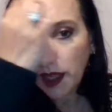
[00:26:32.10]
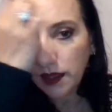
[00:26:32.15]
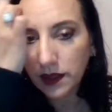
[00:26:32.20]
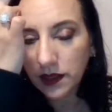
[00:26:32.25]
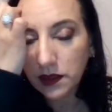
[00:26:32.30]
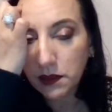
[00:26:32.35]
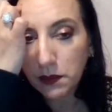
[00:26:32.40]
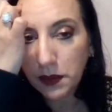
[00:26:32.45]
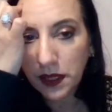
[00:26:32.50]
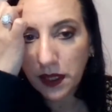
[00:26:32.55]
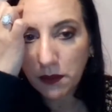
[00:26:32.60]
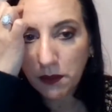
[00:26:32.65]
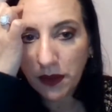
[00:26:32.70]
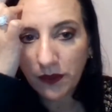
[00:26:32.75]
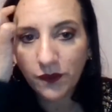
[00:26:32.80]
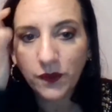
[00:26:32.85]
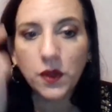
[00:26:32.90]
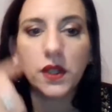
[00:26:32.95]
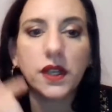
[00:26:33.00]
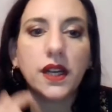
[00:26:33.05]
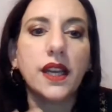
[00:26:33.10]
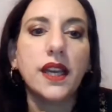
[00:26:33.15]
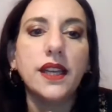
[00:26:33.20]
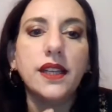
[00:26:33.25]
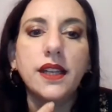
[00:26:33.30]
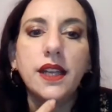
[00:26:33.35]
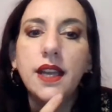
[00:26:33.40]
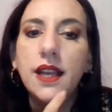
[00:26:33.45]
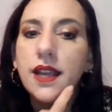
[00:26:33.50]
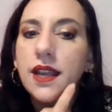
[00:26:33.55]
a little bit on my
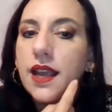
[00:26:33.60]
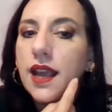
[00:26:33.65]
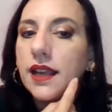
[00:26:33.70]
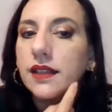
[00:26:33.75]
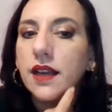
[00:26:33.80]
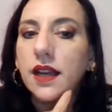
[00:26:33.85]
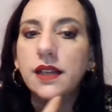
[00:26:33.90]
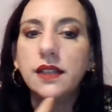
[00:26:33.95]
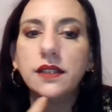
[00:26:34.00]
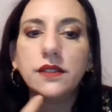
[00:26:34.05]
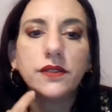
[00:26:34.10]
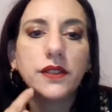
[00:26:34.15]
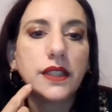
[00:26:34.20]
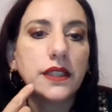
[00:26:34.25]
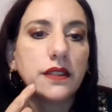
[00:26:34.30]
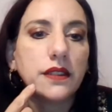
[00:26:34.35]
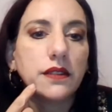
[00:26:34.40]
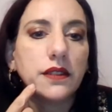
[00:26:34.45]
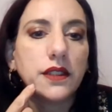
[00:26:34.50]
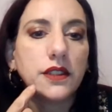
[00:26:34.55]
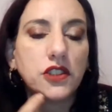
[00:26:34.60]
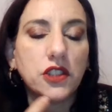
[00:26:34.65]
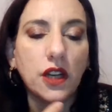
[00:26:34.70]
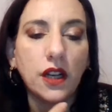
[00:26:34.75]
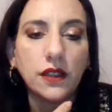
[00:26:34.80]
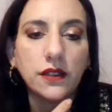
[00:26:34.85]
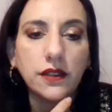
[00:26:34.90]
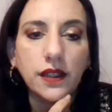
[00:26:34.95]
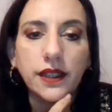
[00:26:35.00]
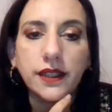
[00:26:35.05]
forehead, and kind of in the
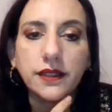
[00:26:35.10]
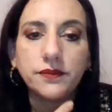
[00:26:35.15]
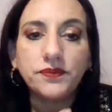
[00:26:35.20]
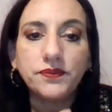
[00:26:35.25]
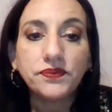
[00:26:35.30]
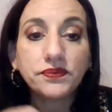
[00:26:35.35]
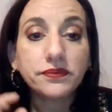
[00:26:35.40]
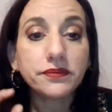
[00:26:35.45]
jawline.